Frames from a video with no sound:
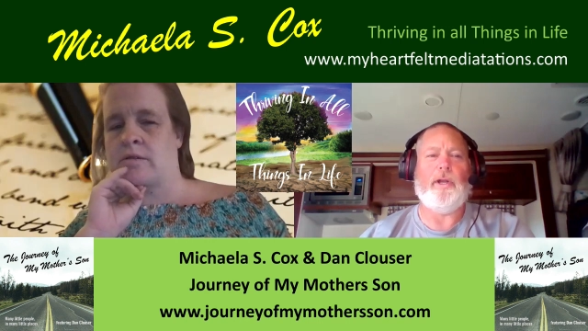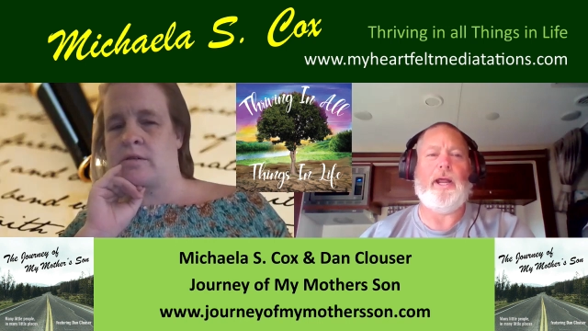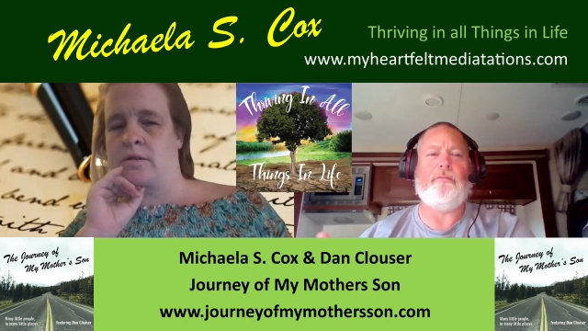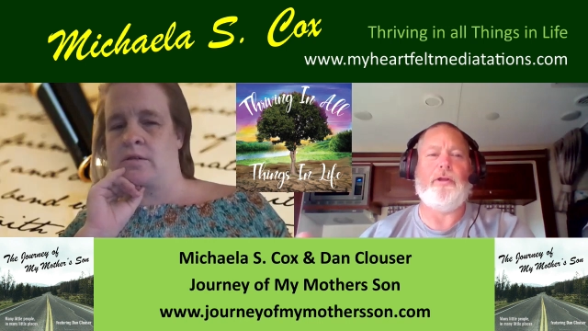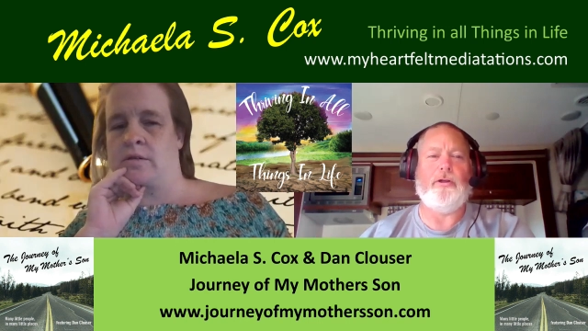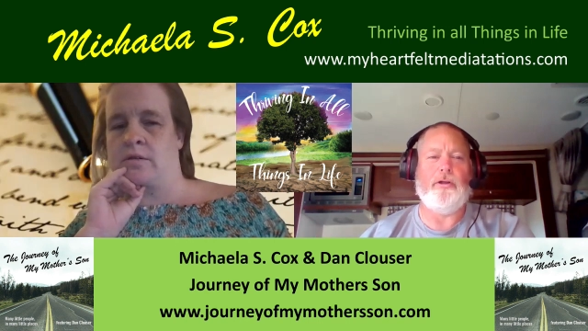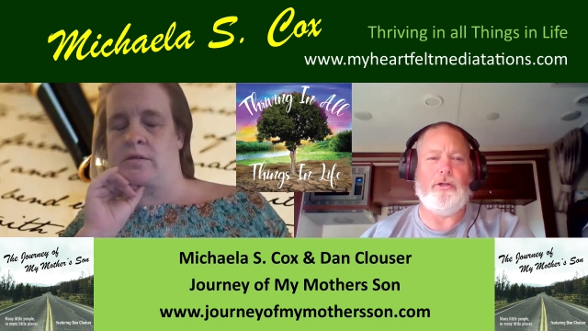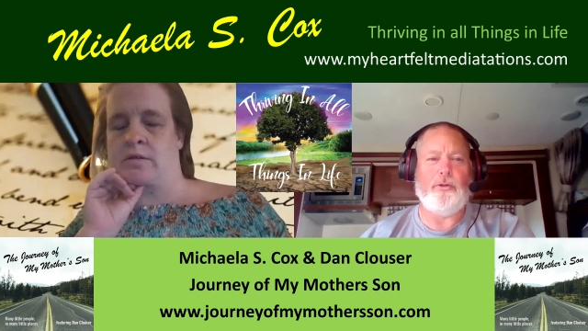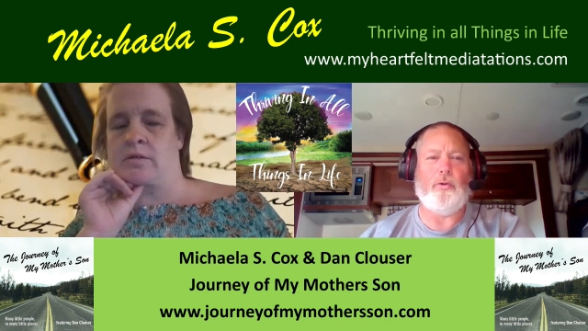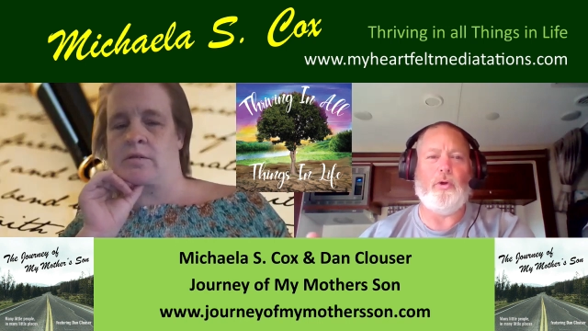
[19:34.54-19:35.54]
Speaker 1: whatever your
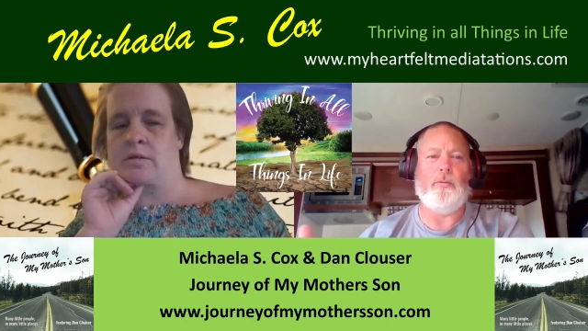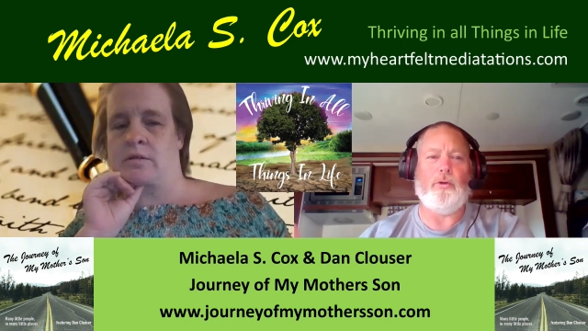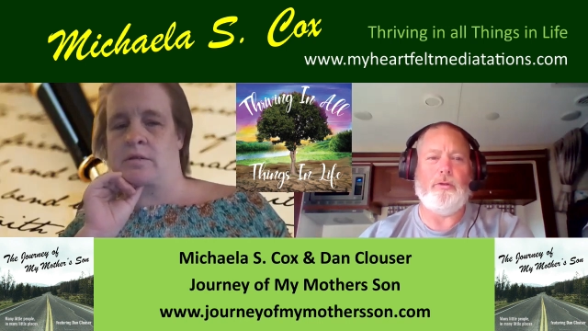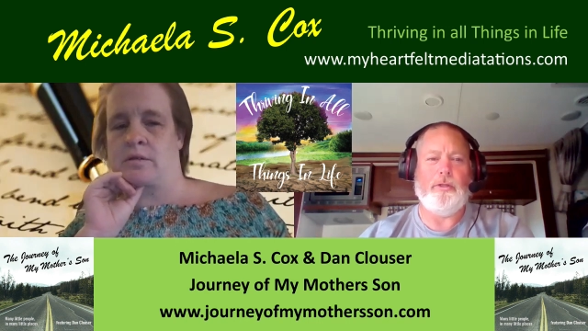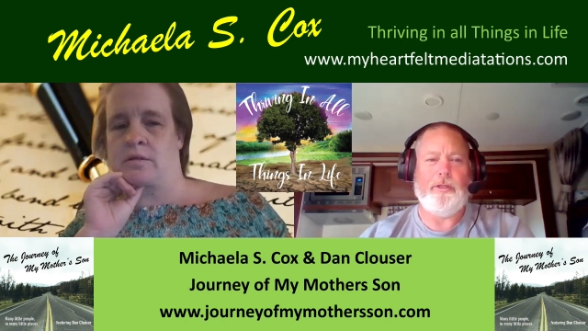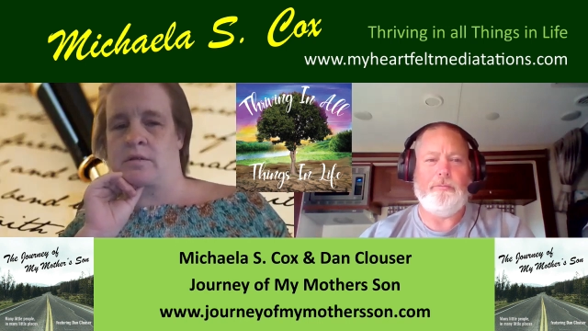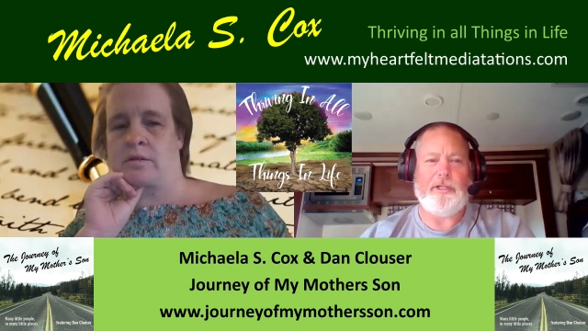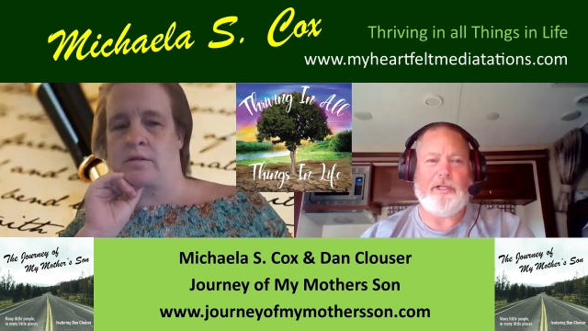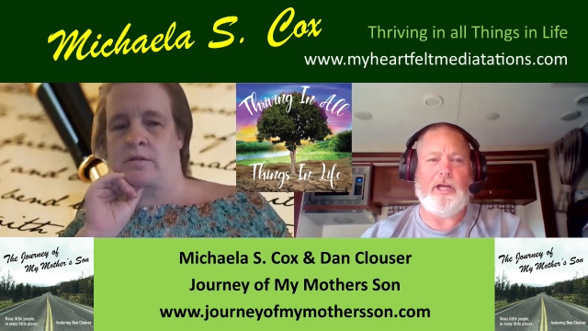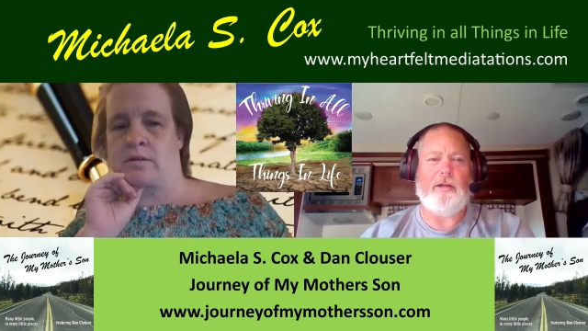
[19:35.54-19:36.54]
new normal
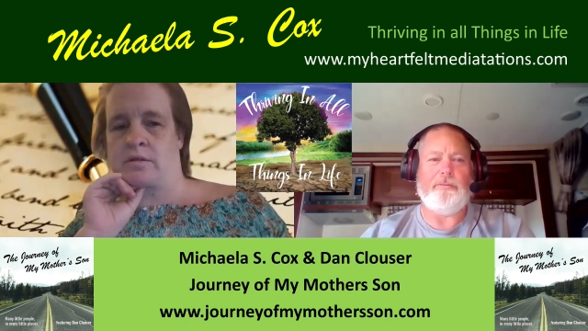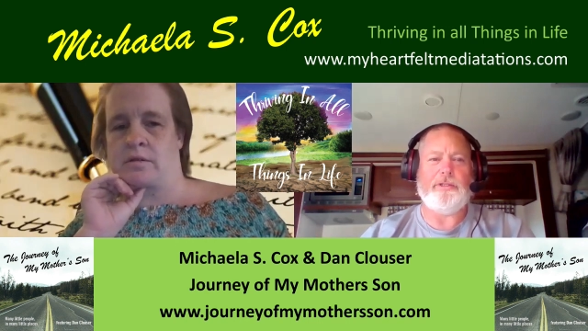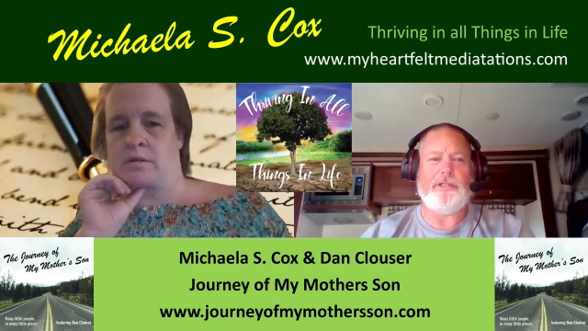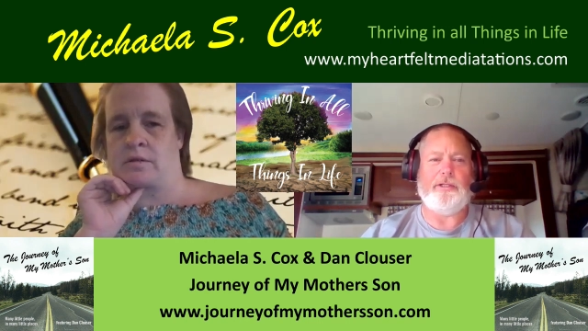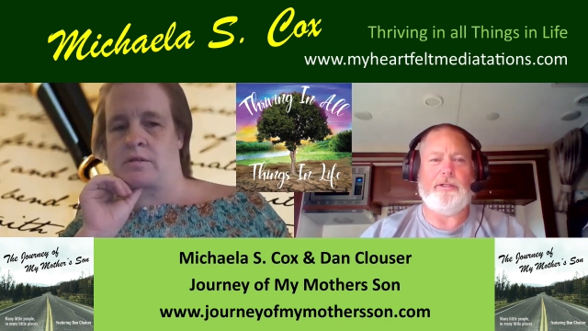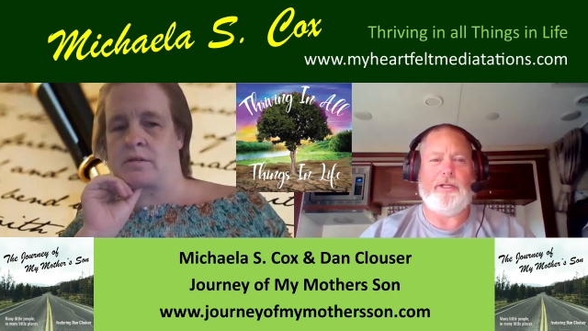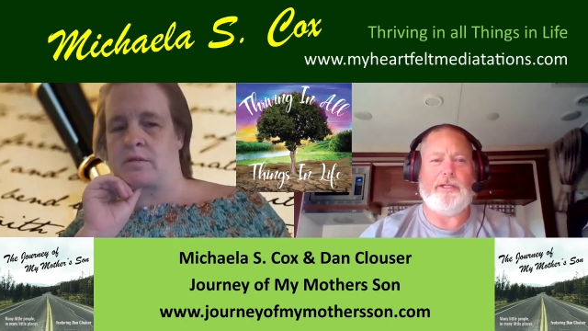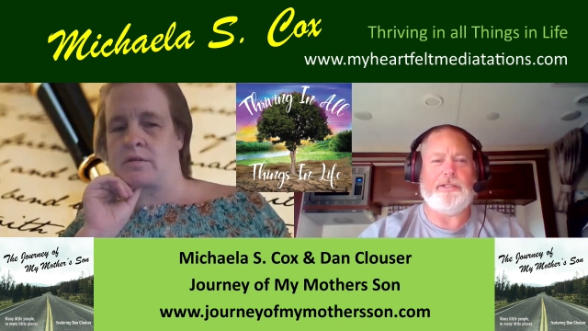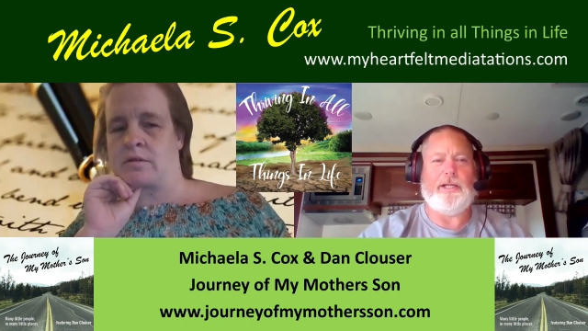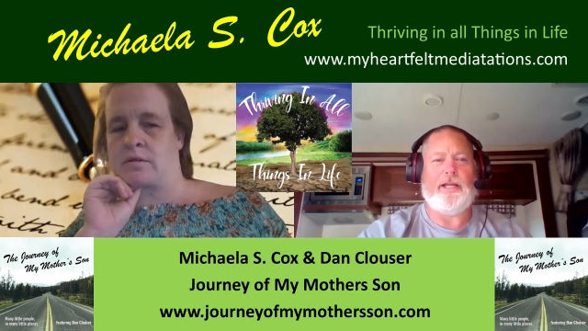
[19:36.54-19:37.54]
becomes and
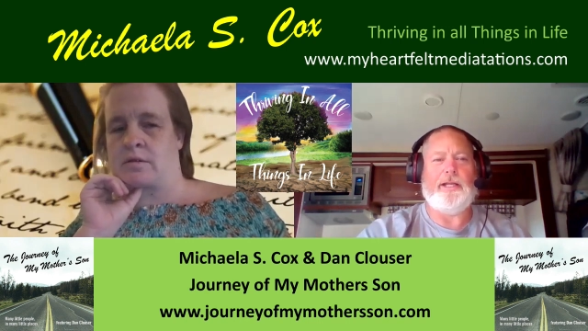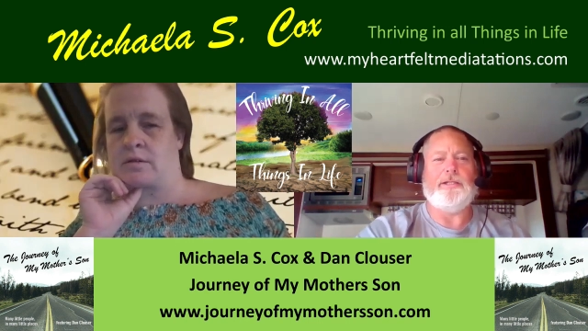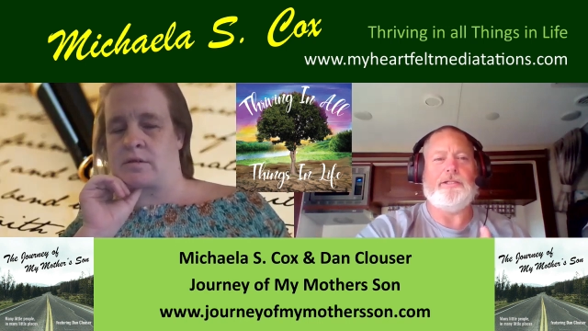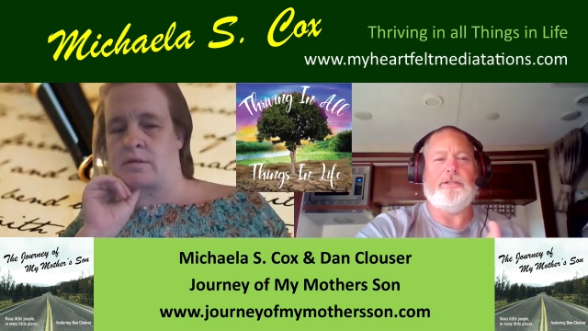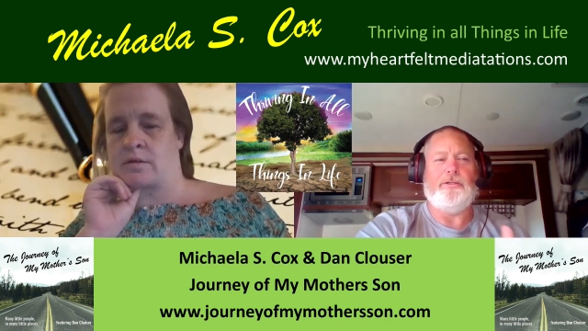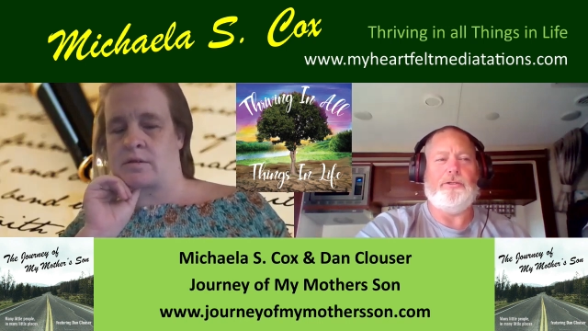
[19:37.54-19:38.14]
and today's